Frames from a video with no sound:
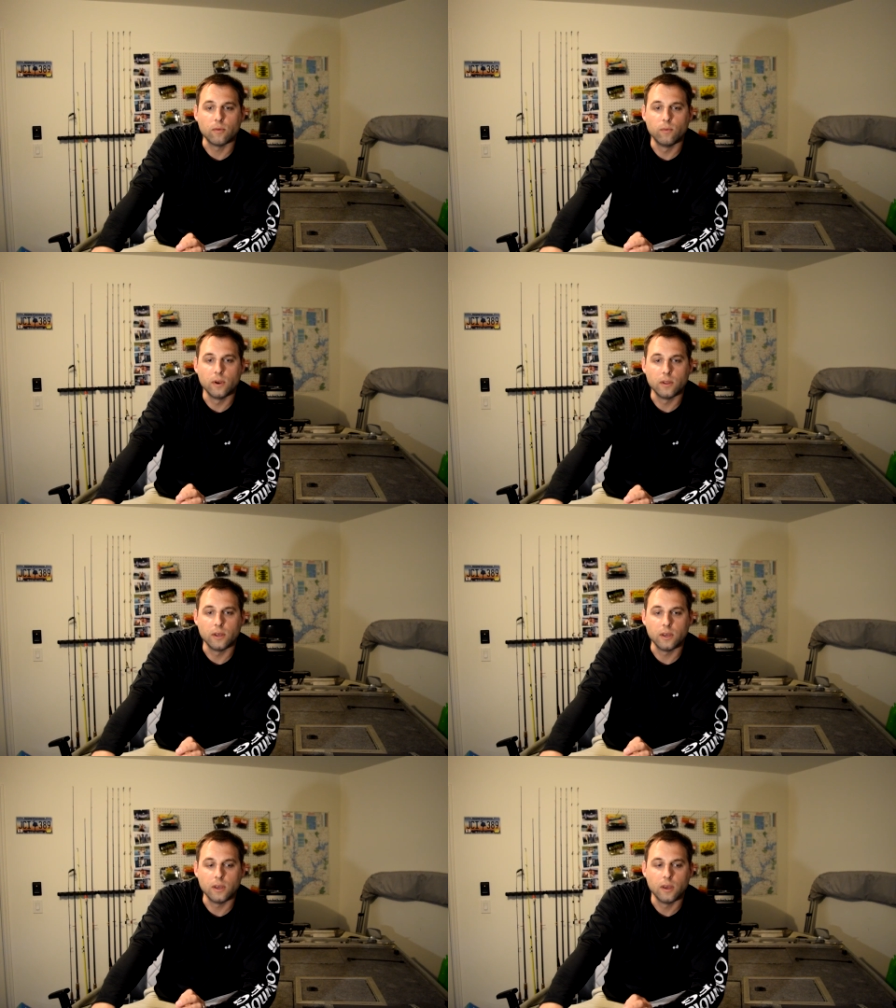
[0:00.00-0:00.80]

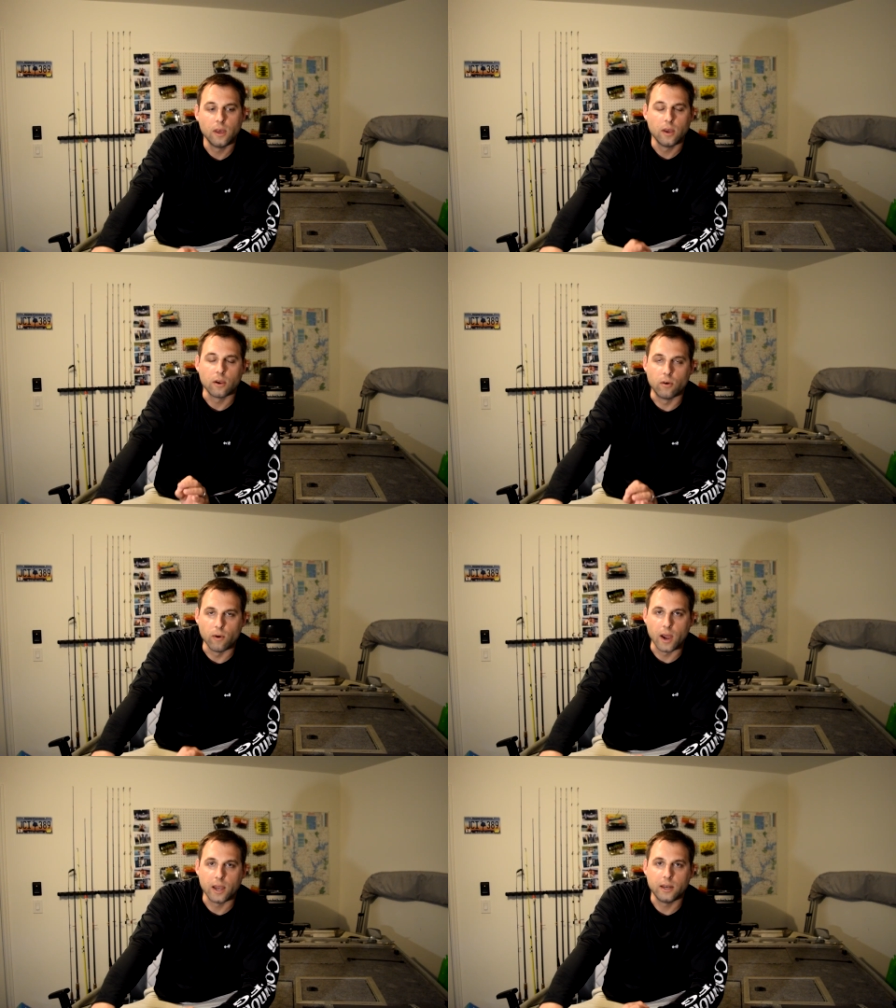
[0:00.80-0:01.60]
really
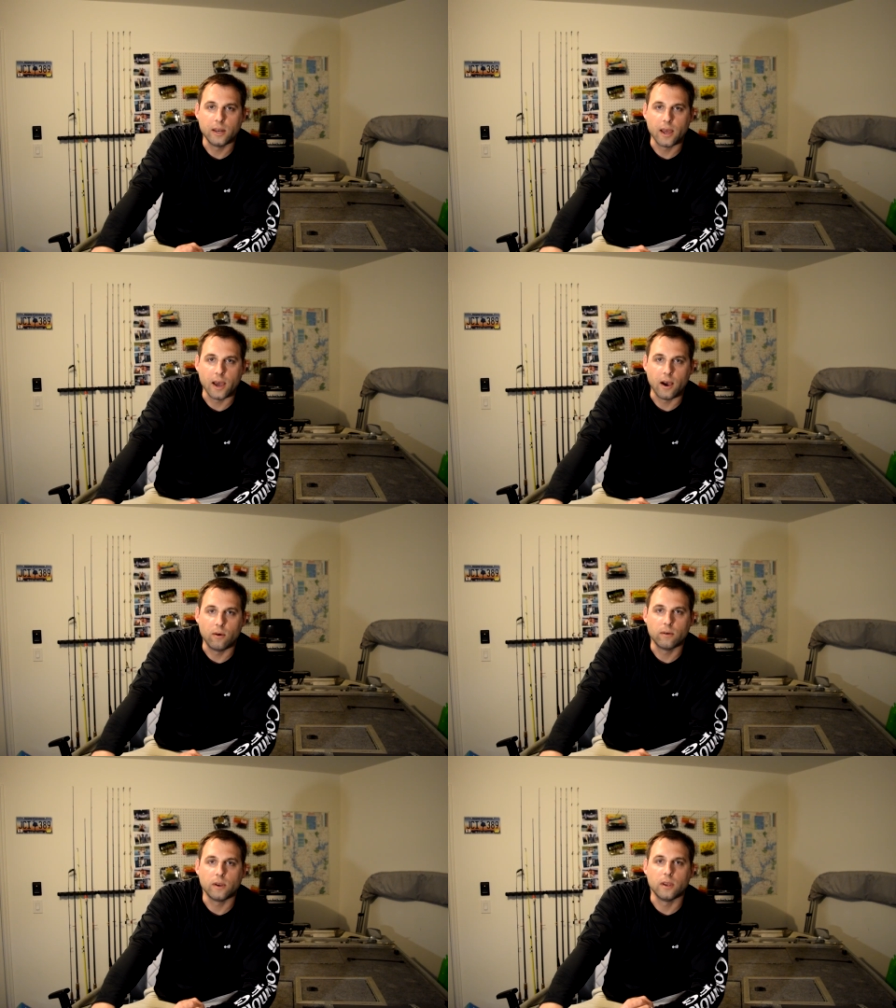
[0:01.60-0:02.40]
grind it
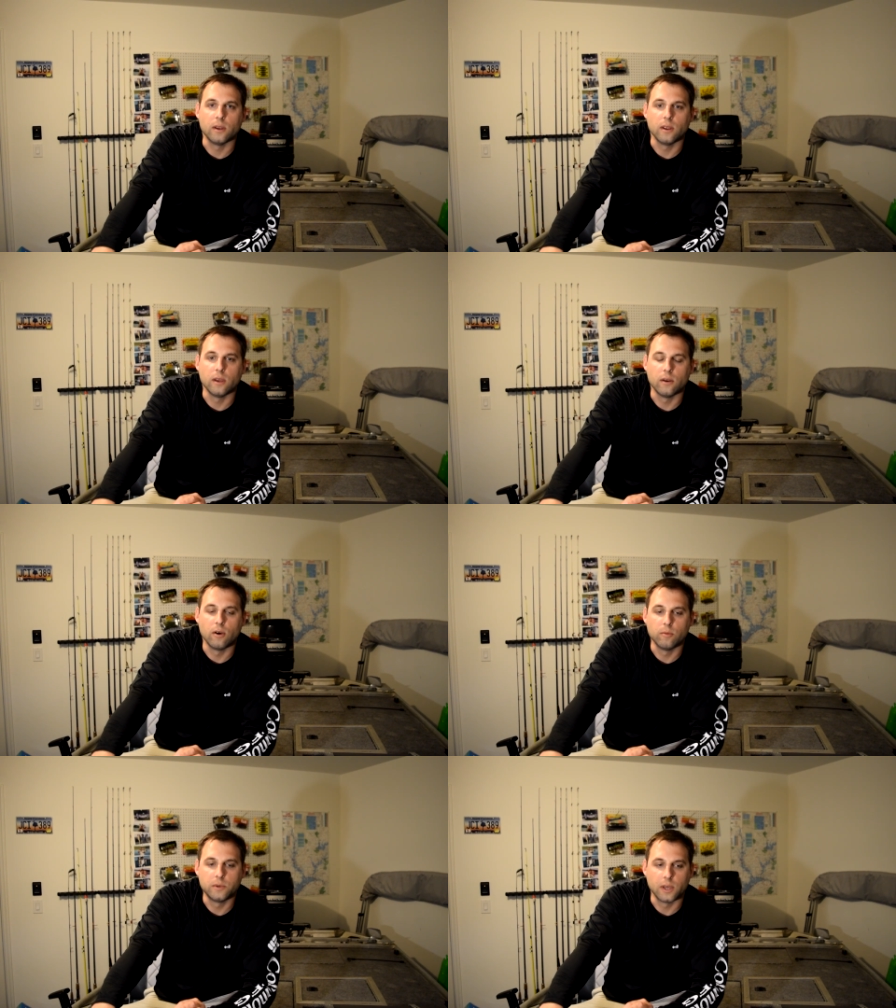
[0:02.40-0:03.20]
out and
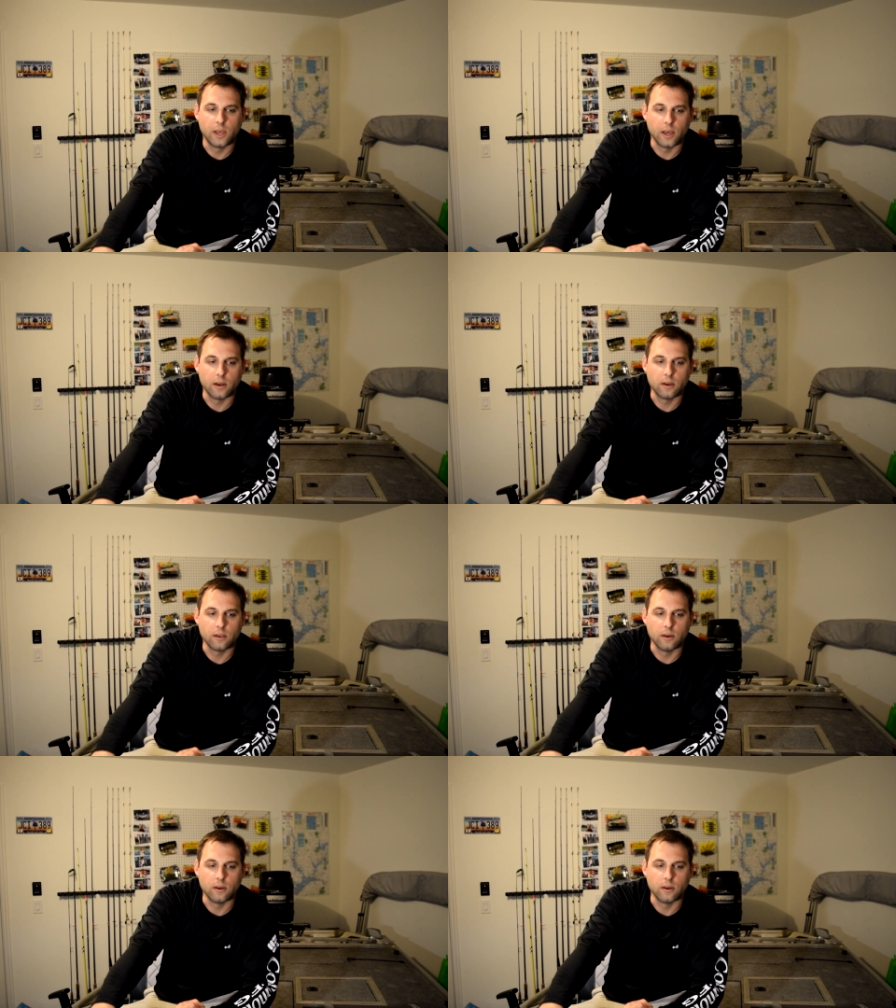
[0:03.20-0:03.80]
hope to get,